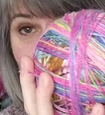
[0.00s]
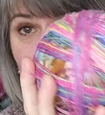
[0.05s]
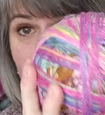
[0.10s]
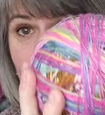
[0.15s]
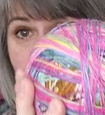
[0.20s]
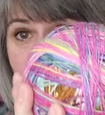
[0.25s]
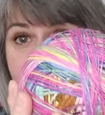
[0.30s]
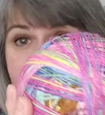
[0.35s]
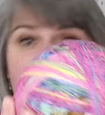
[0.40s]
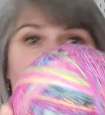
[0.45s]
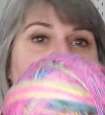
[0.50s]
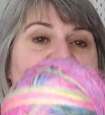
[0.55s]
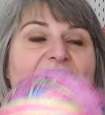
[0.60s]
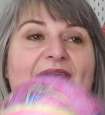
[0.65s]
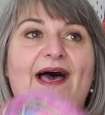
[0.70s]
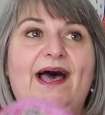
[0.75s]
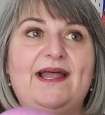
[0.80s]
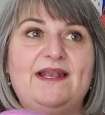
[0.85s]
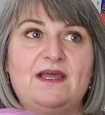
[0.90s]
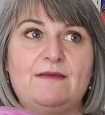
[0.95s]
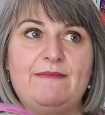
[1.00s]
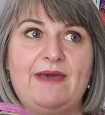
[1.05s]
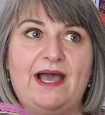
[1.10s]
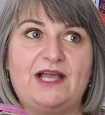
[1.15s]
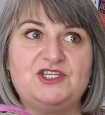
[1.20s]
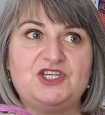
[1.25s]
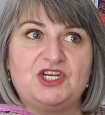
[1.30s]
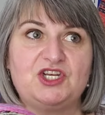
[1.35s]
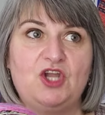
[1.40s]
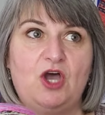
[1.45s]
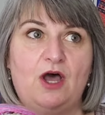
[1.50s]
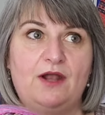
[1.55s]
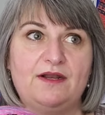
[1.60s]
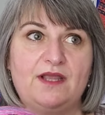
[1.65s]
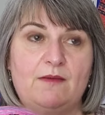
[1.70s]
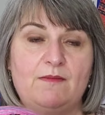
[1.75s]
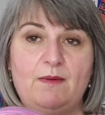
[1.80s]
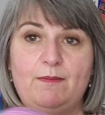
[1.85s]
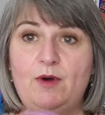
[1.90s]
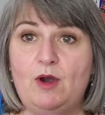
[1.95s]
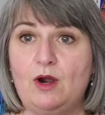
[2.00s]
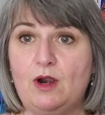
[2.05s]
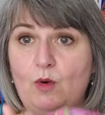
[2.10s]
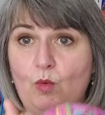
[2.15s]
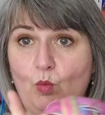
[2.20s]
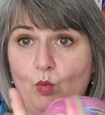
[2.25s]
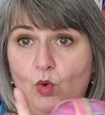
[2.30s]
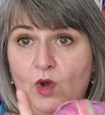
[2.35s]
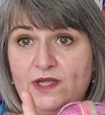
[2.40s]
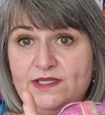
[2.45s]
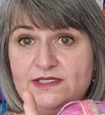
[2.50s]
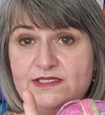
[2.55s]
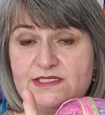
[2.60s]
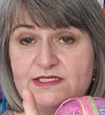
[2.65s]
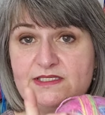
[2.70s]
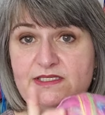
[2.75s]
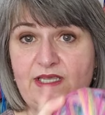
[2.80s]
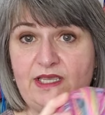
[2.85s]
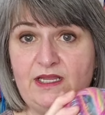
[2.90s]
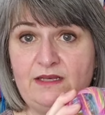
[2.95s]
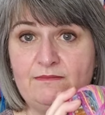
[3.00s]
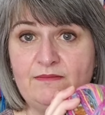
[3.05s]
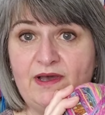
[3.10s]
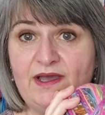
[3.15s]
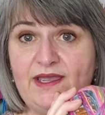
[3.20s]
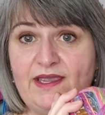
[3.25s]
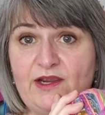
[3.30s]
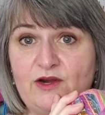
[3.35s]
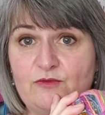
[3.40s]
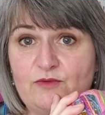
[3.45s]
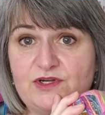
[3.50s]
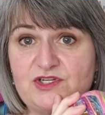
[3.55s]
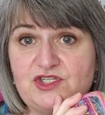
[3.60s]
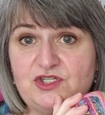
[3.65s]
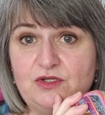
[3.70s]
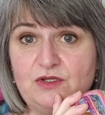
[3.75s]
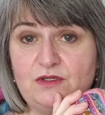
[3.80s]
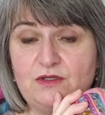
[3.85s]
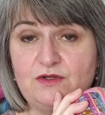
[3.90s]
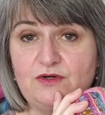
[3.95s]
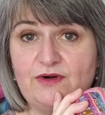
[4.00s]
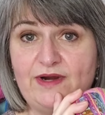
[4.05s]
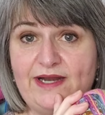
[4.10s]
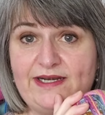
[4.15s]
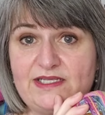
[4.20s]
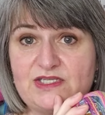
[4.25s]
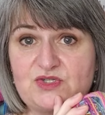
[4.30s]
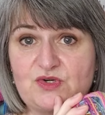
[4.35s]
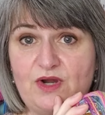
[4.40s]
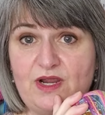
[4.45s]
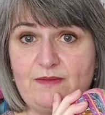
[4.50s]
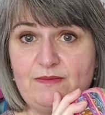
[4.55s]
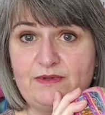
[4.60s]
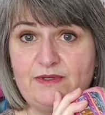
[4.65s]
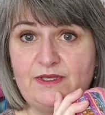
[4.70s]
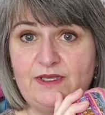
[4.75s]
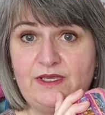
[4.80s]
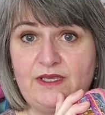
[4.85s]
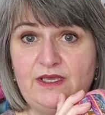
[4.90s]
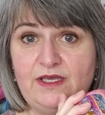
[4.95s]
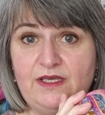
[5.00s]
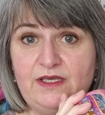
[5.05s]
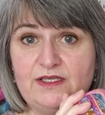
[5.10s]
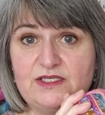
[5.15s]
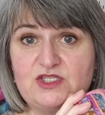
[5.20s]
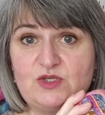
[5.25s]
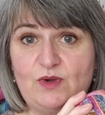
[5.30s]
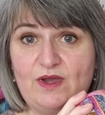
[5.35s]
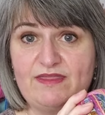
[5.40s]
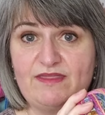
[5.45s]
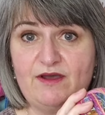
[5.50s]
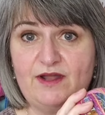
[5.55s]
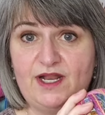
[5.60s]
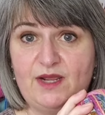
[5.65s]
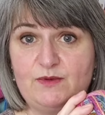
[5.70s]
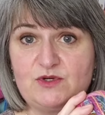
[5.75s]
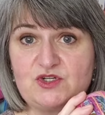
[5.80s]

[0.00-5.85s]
probably, I've had a magic knot come apart once in my original granny stripe. So I thought I